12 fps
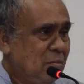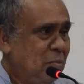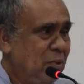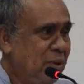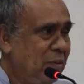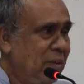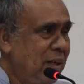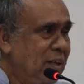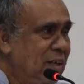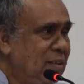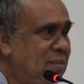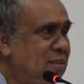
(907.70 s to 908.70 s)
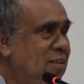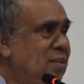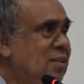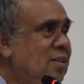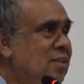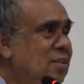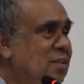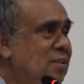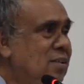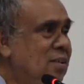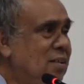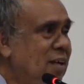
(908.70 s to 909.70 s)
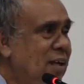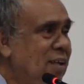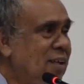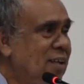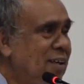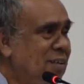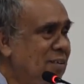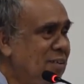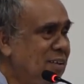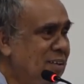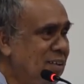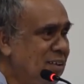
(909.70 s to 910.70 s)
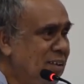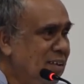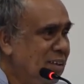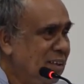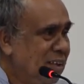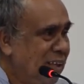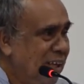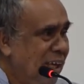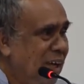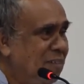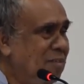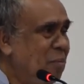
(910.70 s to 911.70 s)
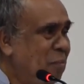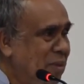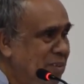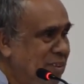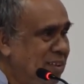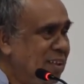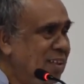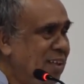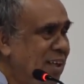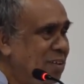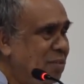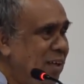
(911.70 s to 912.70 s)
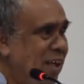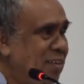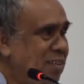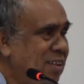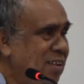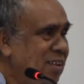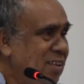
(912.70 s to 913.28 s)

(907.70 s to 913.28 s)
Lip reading: motor vehicles running around, they have a position as well as a